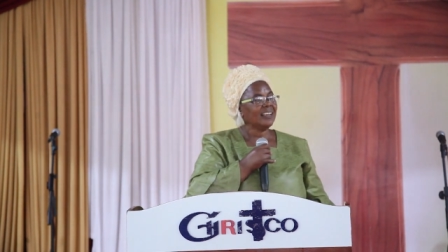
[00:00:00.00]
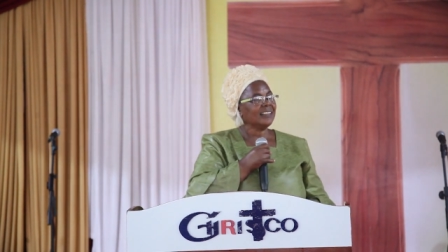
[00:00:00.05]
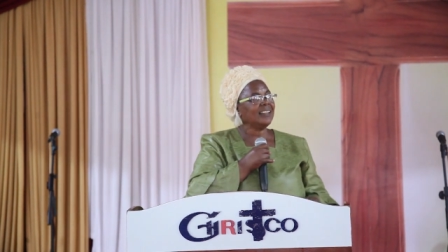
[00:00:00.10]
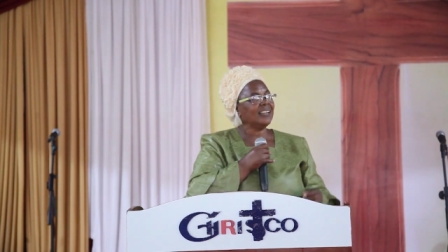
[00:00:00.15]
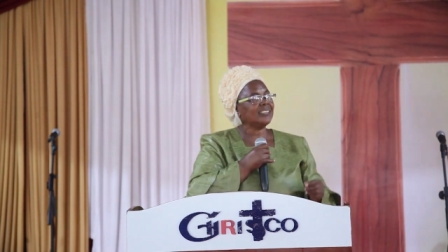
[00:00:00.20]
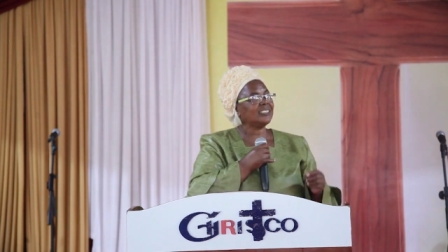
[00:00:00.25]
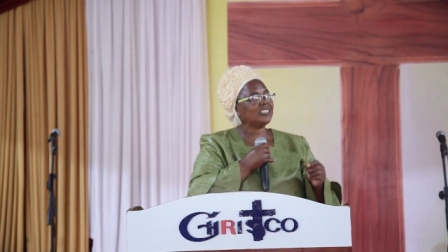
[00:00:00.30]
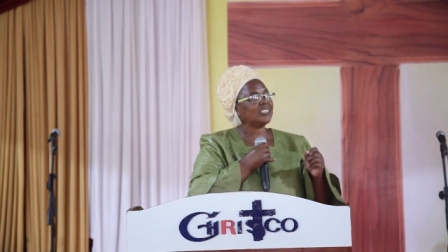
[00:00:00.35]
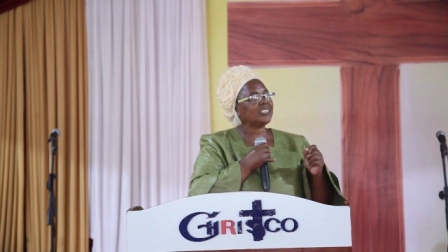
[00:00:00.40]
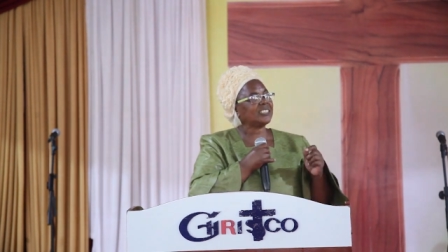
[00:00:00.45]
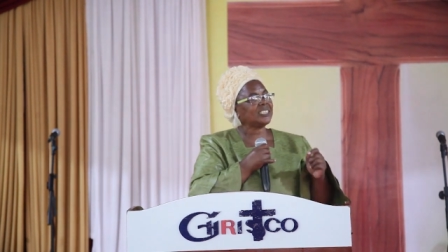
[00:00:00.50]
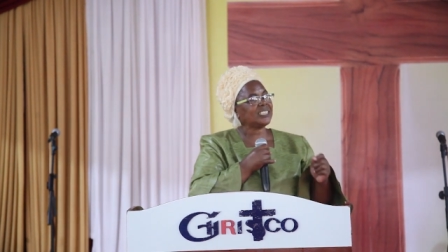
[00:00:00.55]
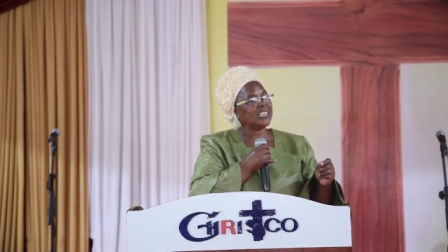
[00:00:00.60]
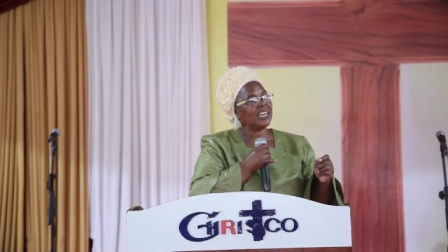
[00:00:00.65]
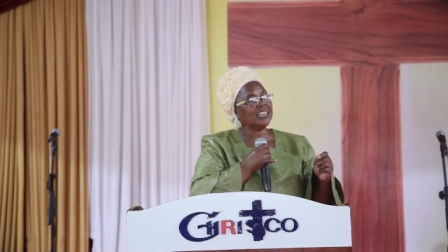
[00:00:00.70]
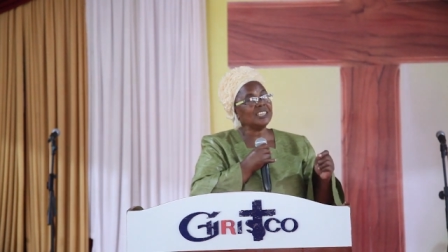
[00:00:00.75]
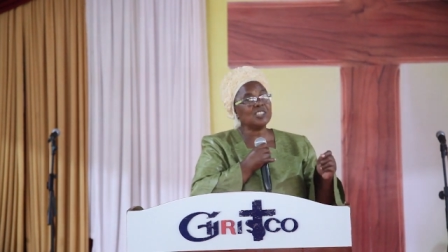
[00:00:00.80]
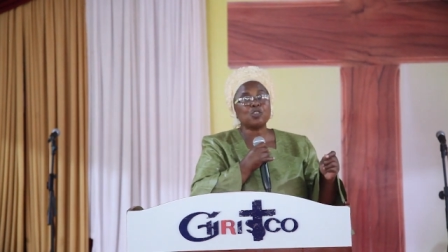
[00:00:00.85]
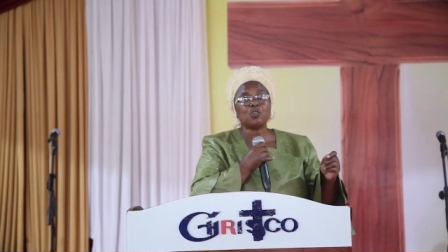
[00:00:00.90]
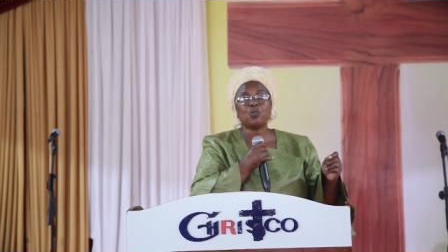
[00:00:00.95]
that
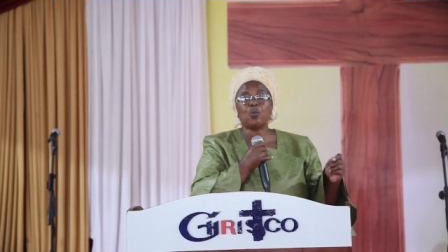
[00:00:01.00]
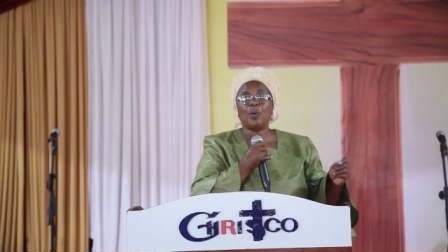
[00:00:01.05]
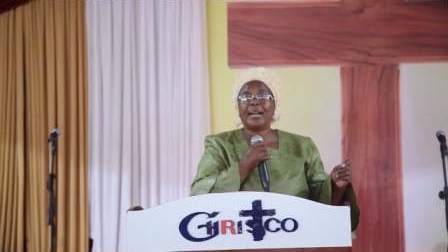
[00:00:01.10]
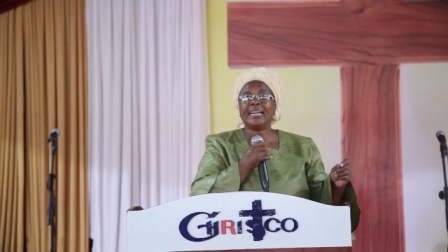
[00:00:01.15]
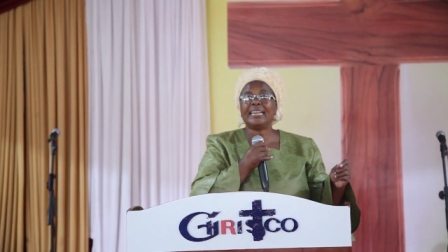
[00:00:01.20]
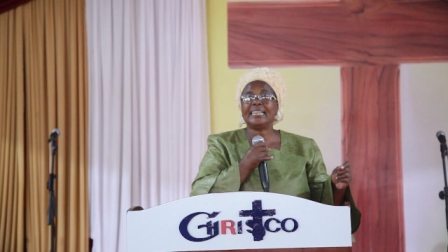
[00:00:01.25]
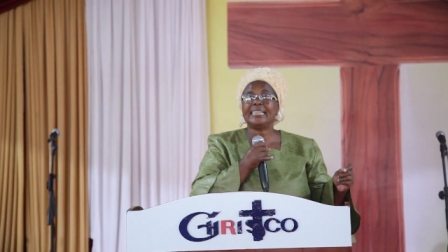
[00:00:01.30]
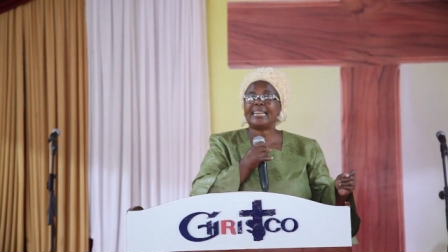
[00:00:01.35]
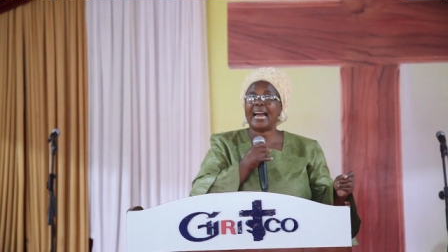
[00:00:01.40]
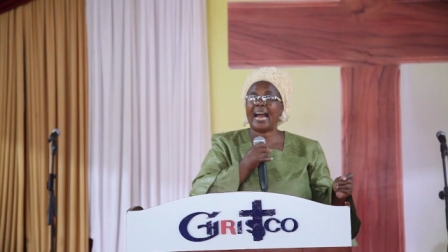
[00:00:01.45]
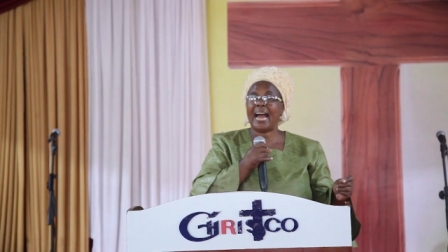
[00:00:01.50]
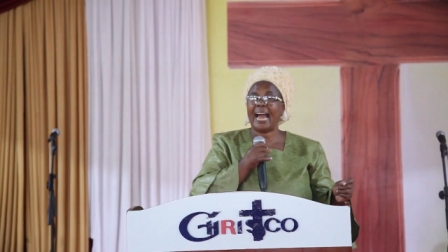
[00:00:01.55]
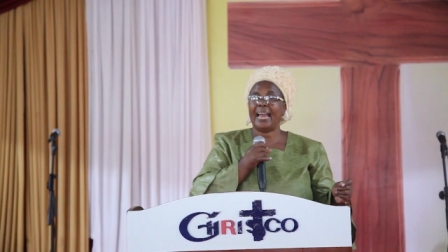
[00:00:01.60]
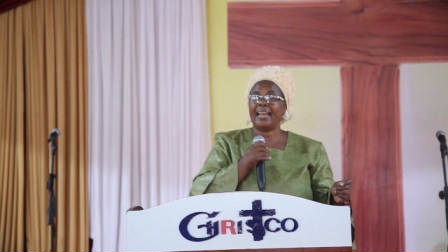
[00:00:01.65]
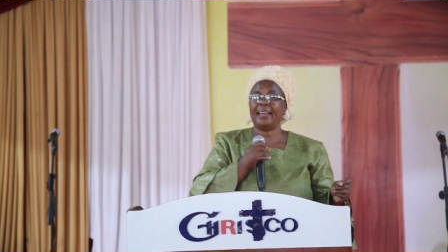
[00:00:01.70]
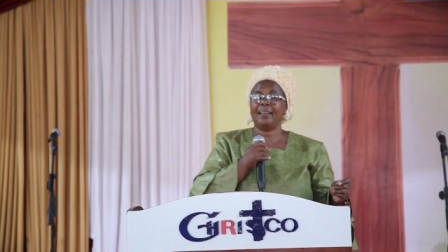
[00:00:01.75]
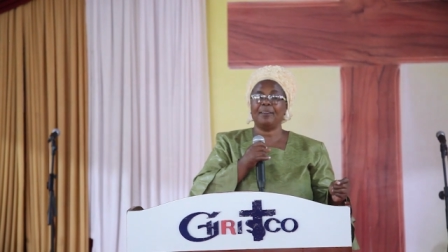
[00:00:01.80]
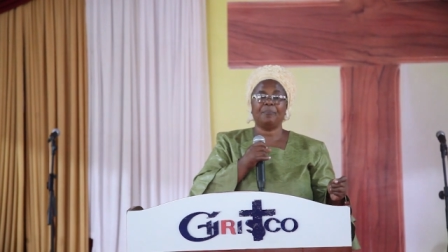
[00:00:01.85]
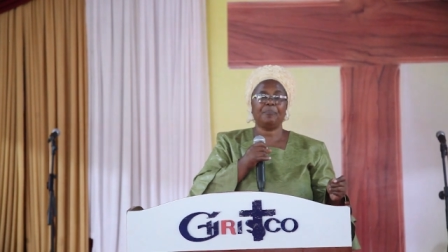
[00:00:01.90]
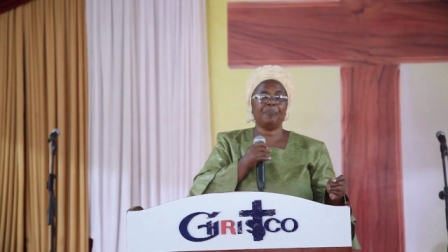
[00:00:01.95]
shall surely die.